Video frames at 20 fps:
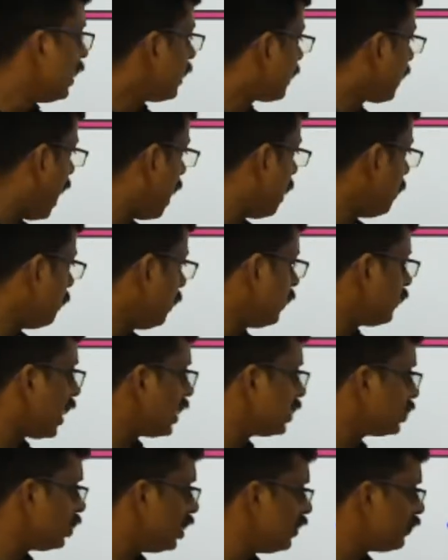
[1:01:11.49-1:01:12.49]
time is
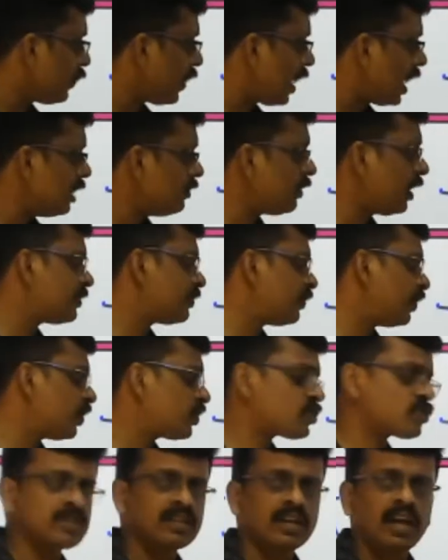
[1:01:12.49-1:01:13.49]
actually 5 and
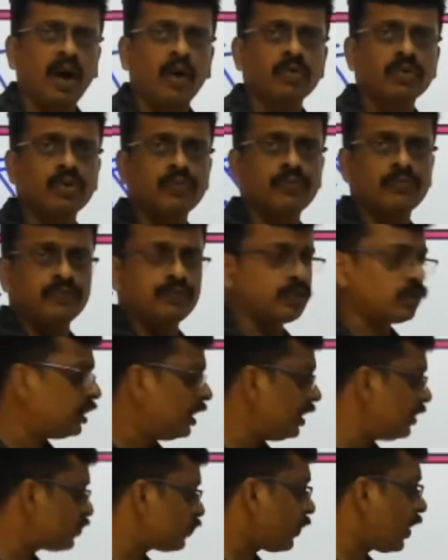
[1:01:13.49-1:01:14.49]
6. Out of
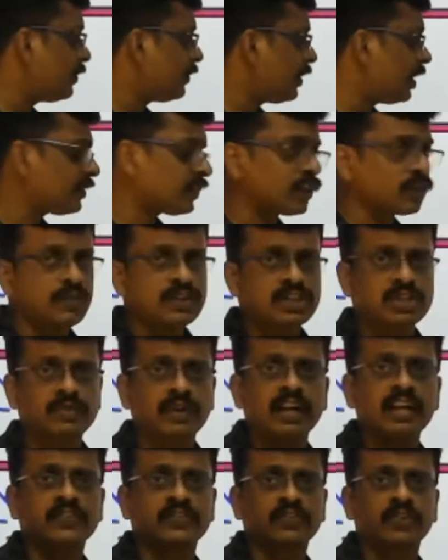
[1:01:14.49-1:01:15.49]
these 5 and 6, which
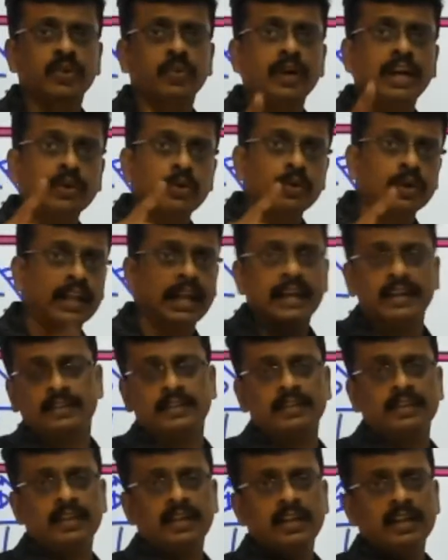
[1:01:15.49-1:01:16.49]
one is you need to take
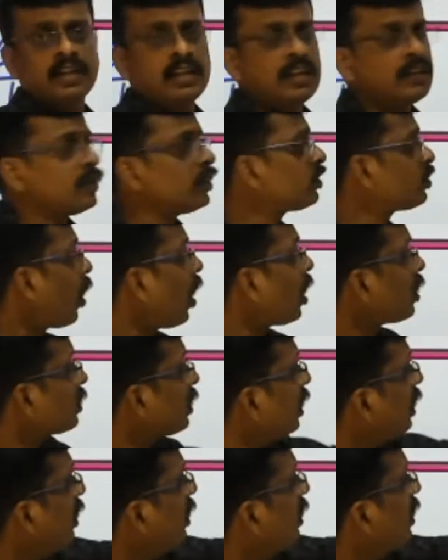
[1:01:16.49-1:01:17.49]
the total?